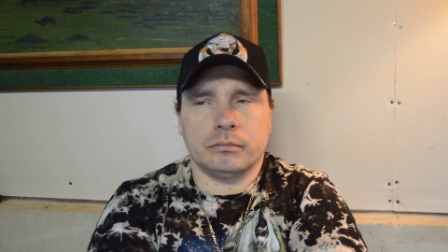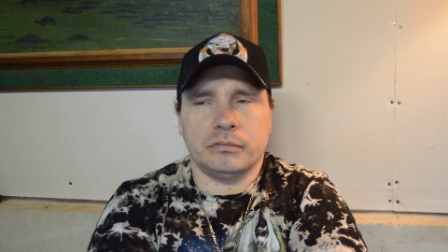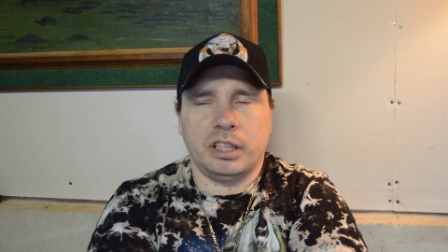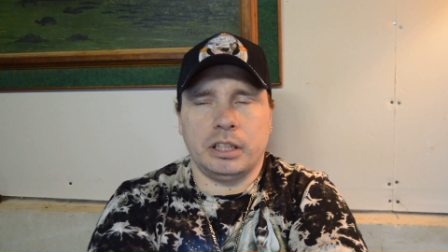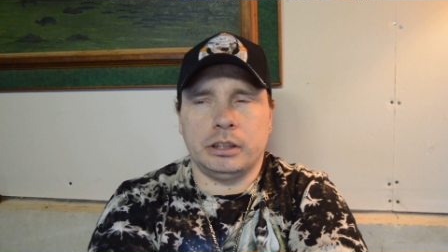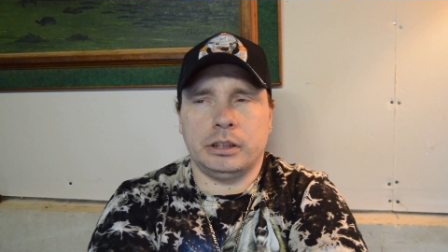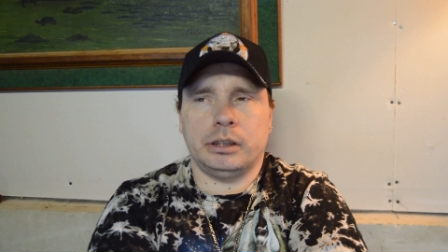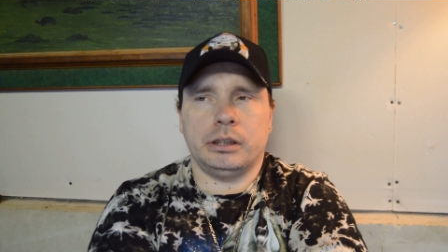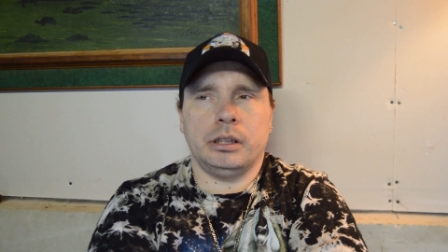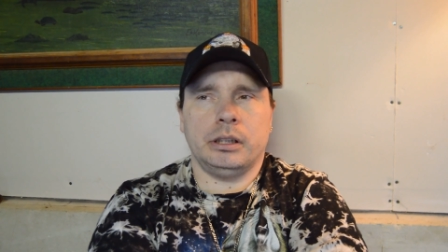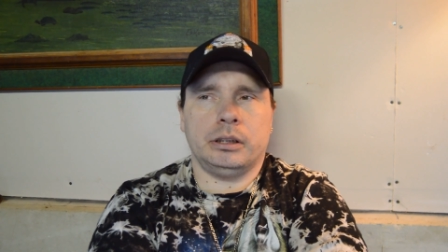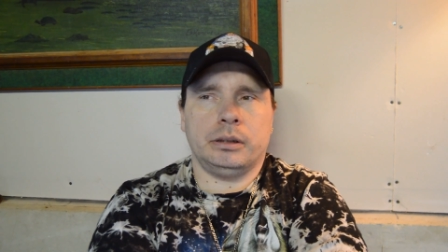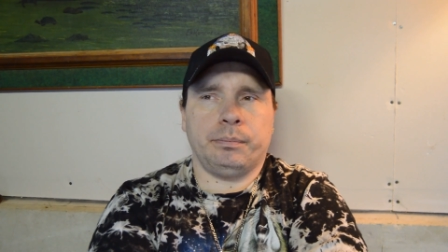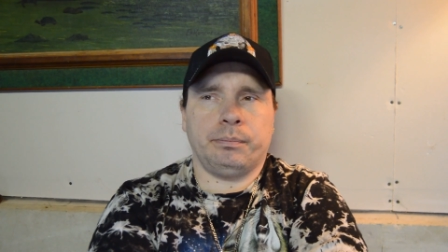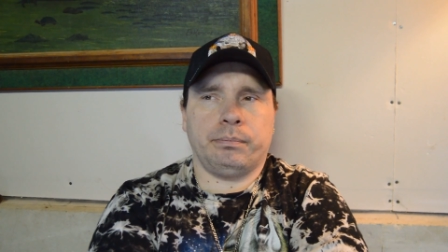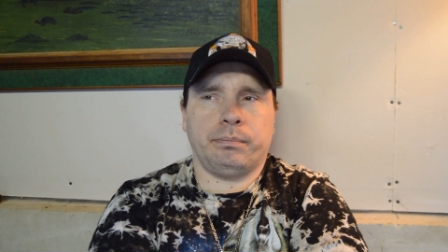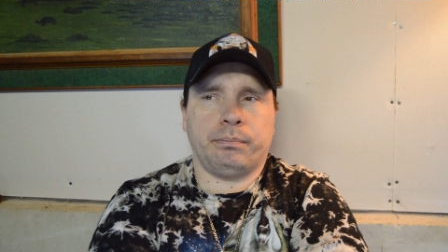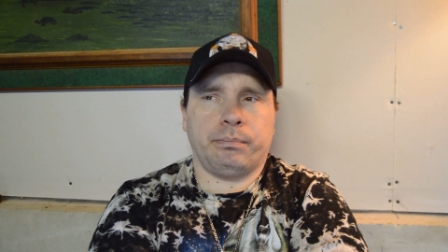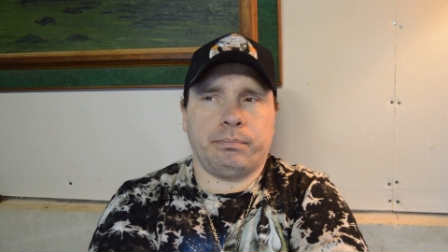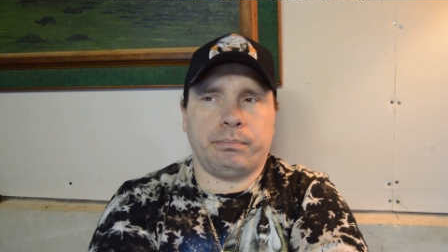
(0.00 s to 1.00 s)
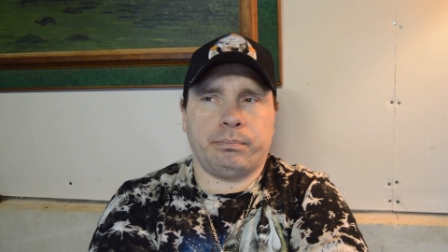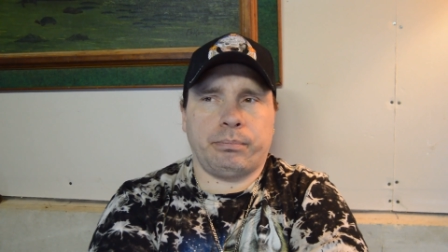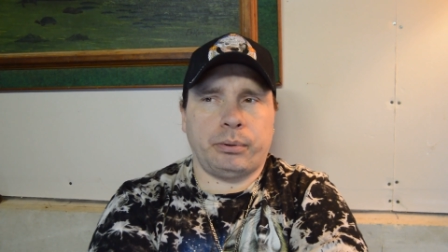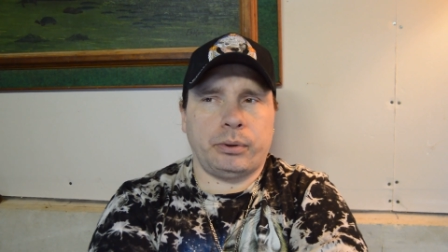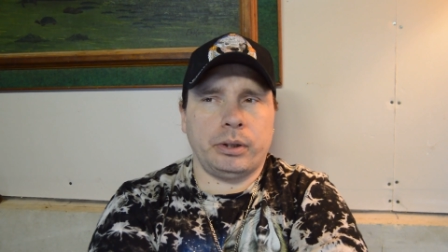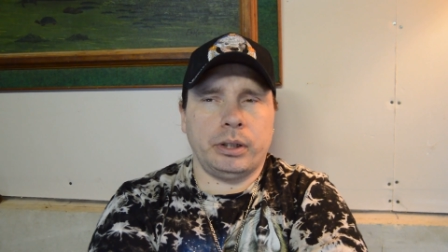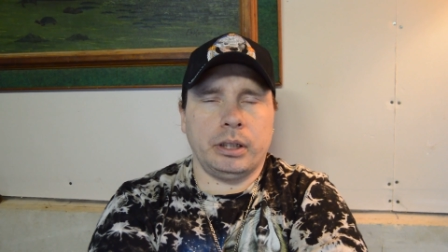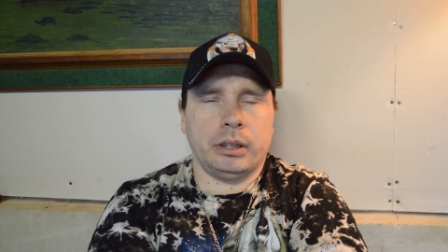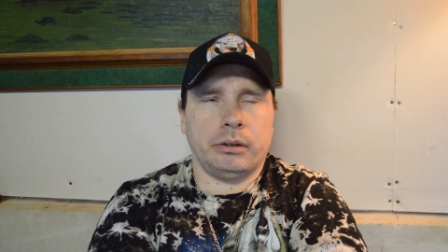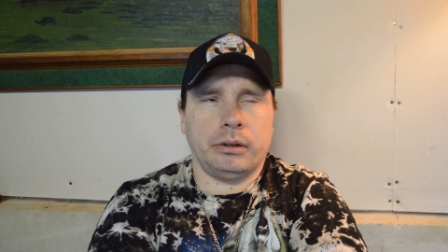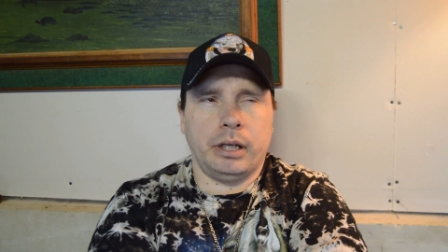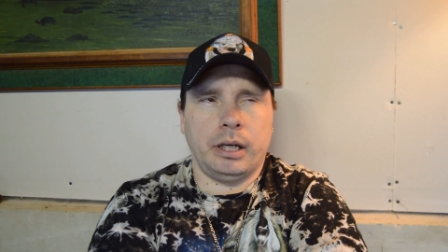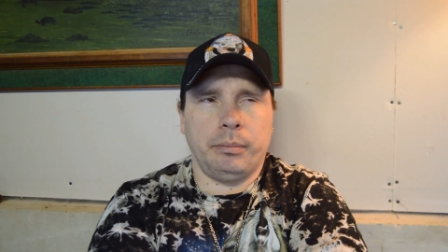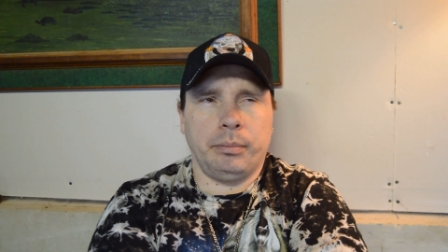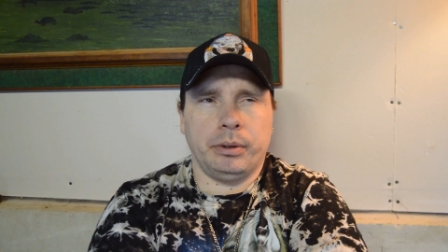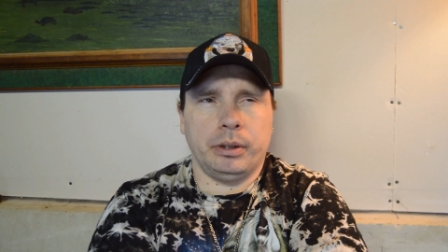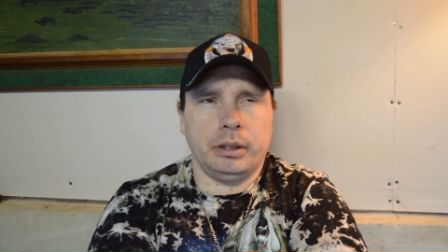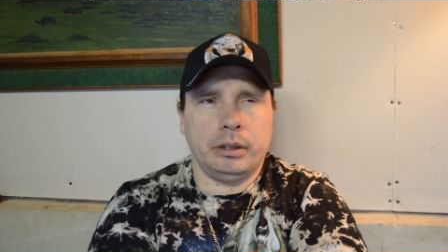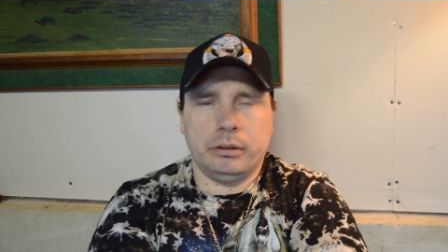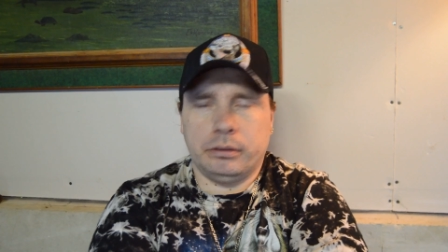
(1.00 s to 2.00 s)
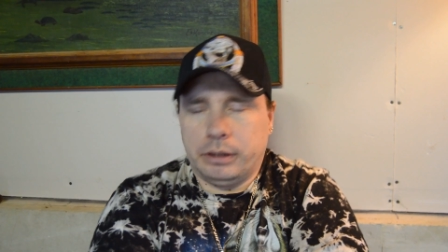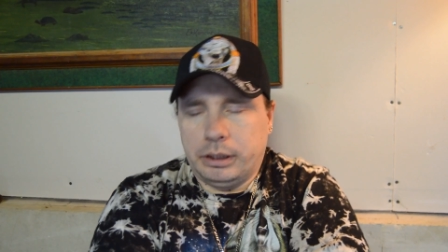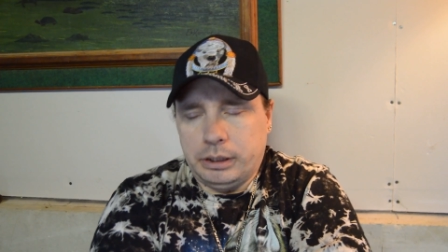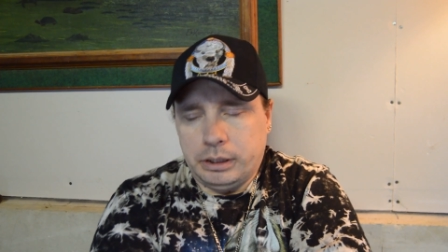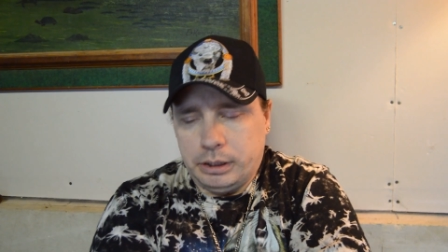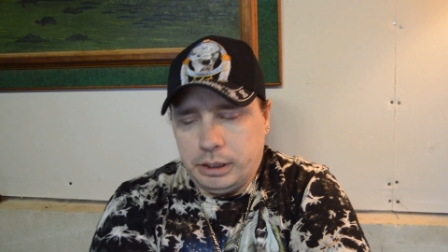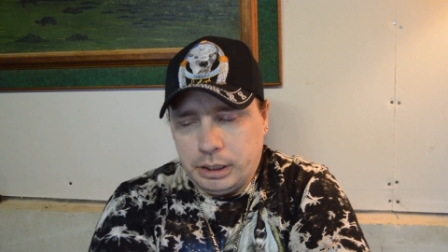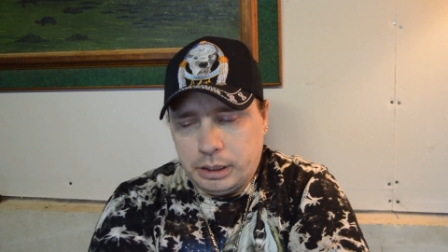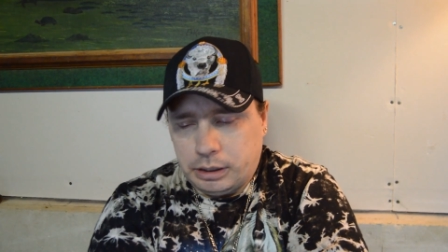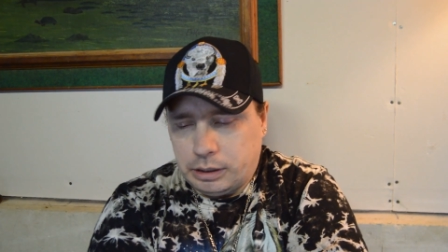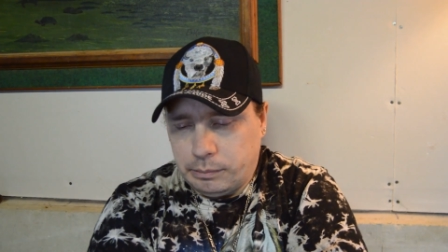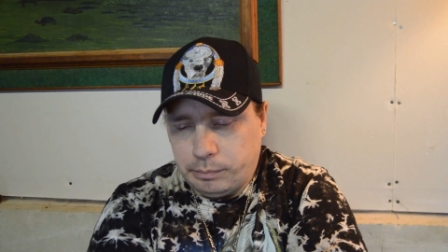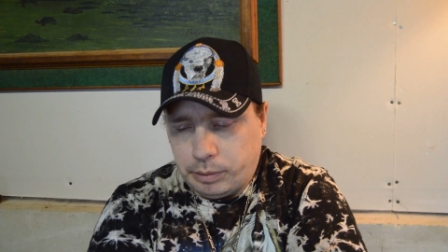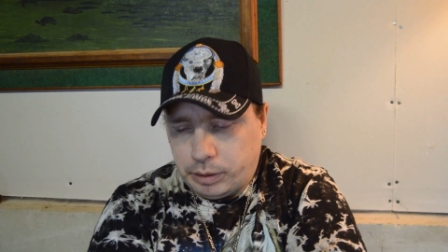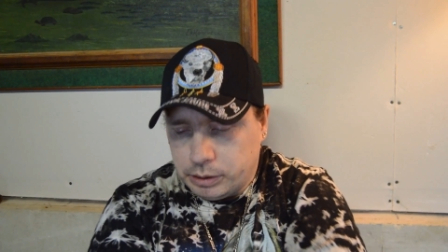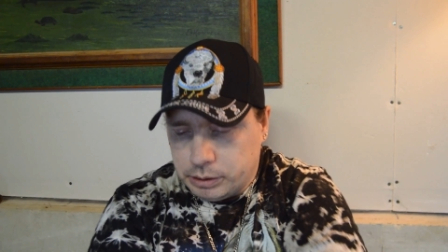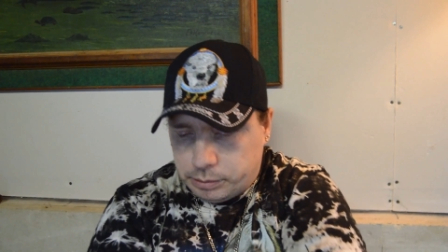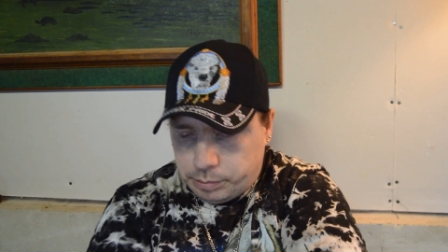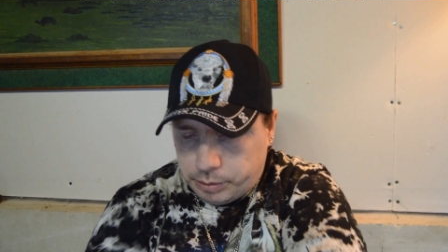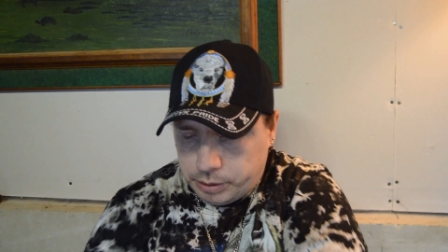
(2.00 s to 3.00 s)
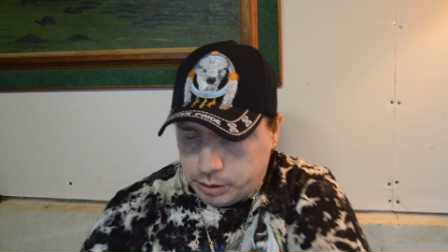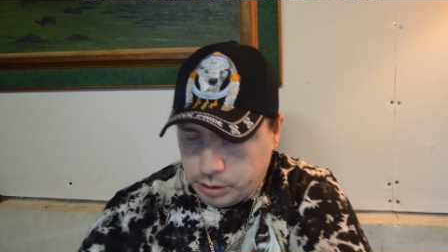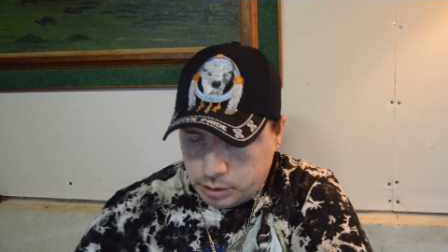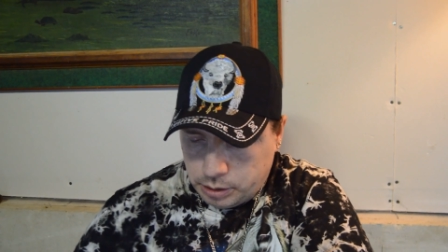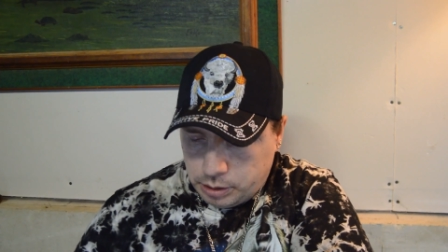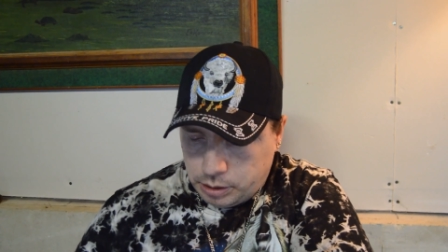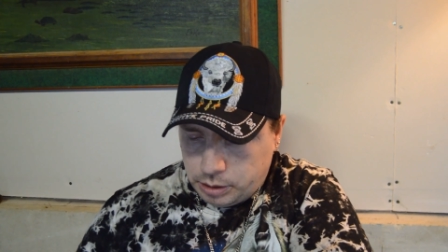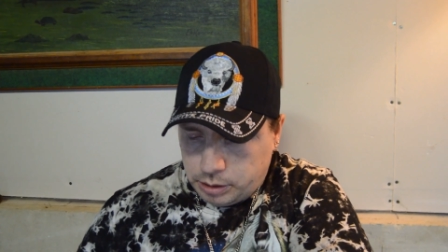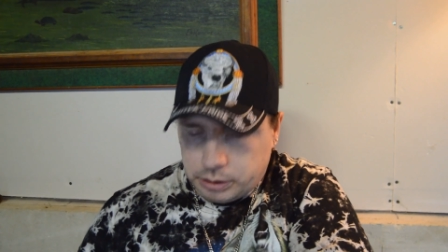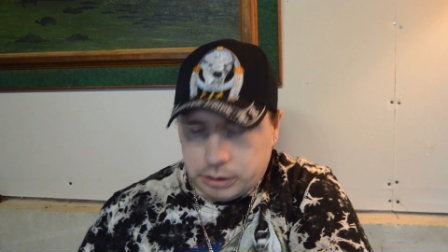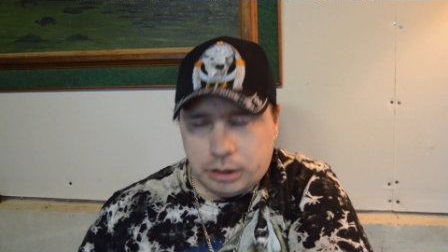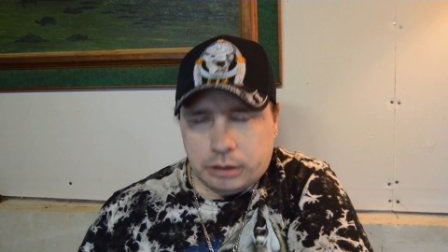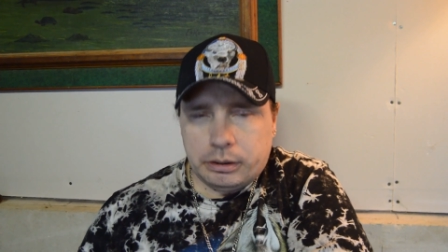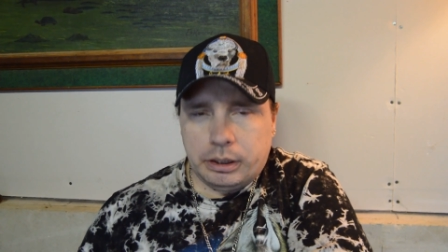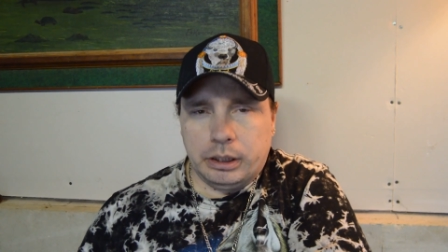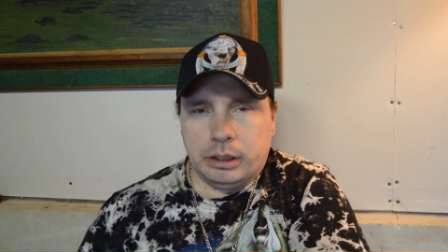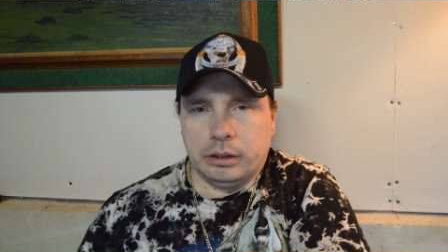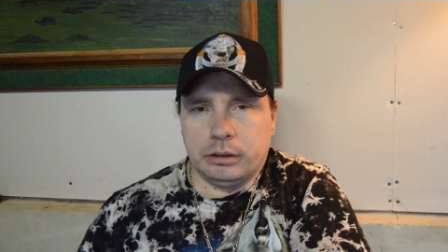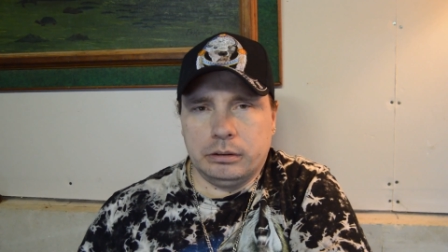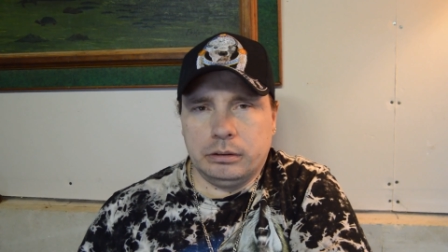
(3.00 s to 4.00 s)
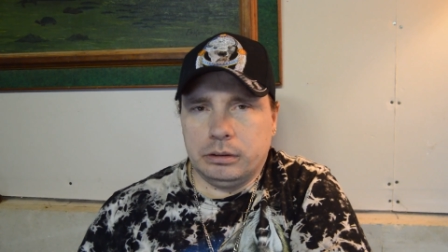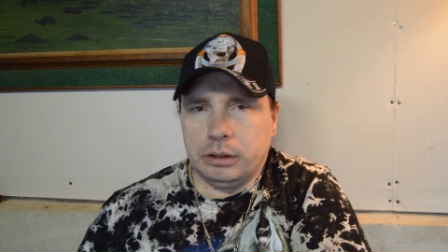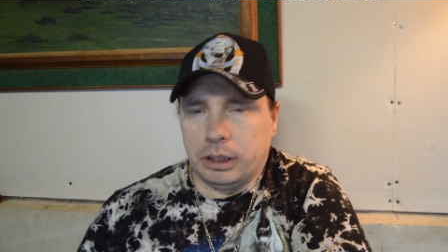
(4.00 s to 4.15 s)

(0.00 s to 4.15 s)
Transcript: it's it's pretty crappy, you know, I had to take the bus, but it's alright though.